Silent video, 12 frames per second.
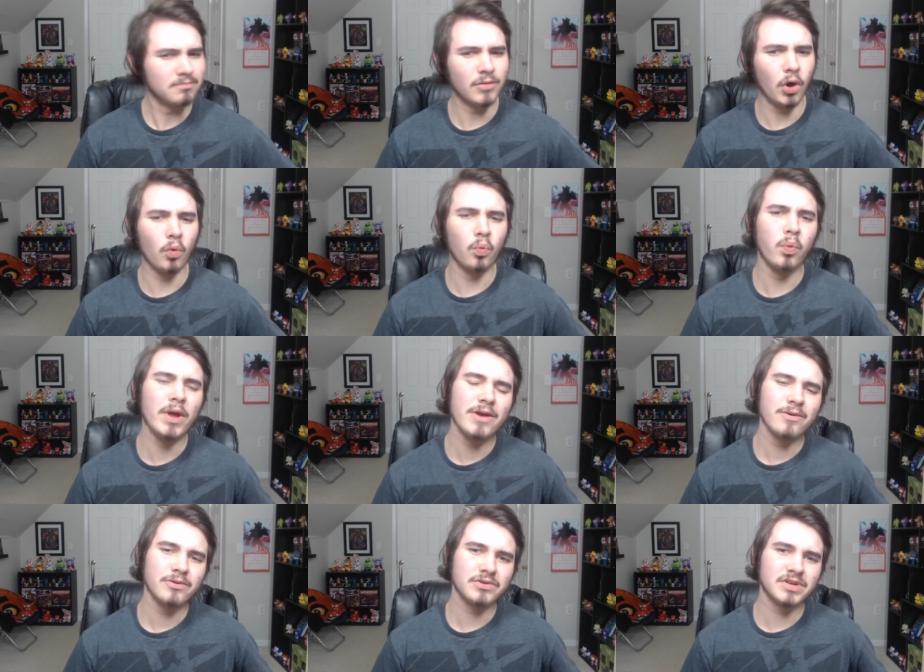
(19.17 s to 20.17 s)
a
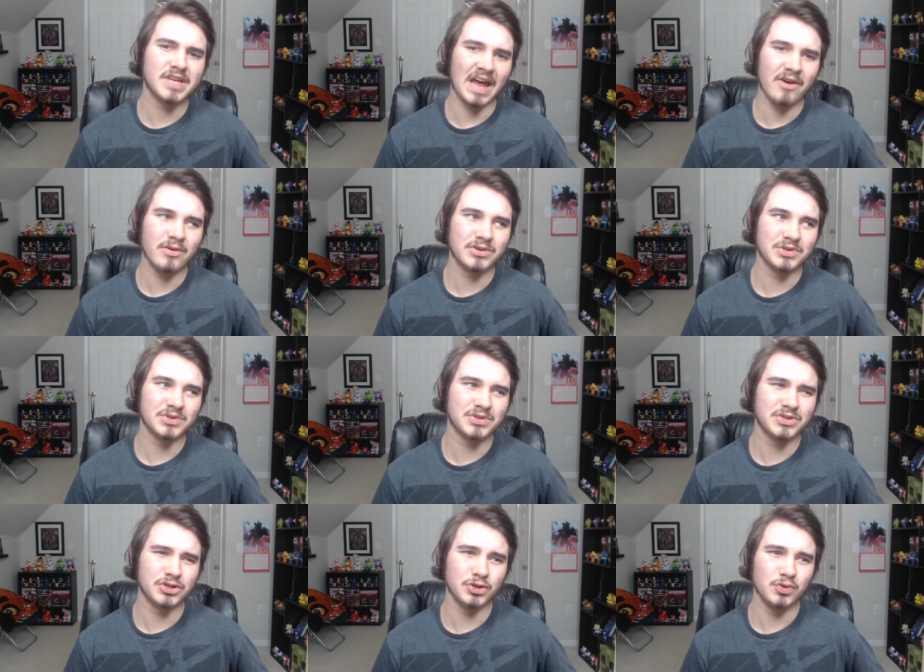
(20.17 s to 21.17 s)
weird character
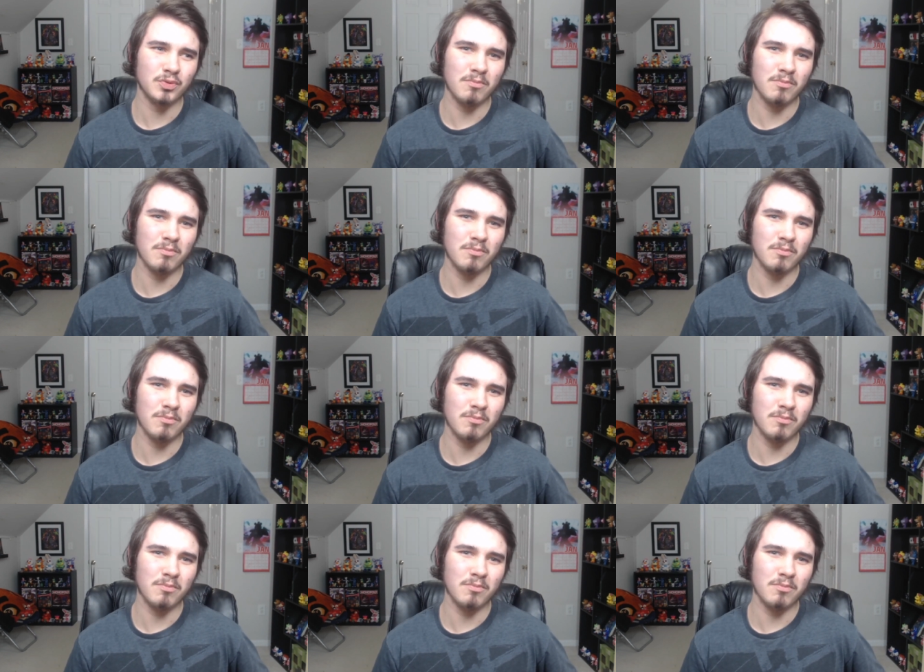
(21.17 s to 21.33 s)
to